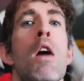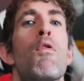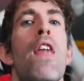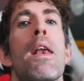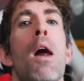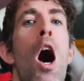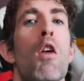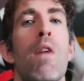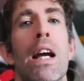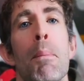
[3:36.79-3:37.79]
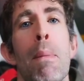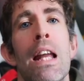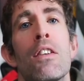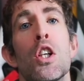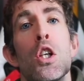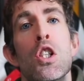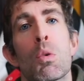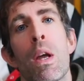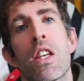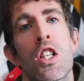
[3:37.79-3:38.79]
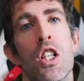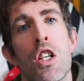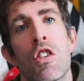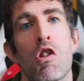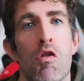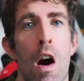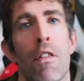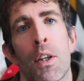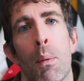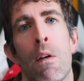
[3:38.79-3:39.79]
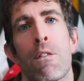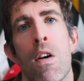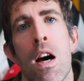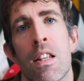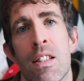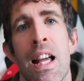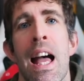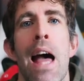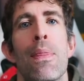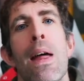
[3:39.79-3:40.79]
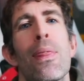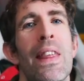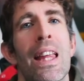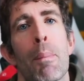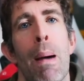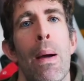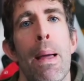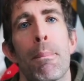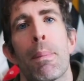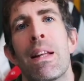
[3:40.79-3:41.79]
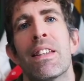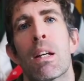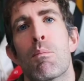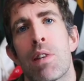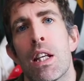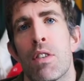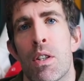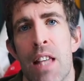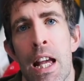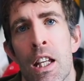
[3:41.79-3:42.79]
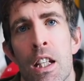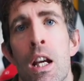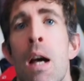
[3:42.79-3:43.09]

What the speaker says: then I'd recommend that you switch to using GraphQL first and then think about implementing preview second,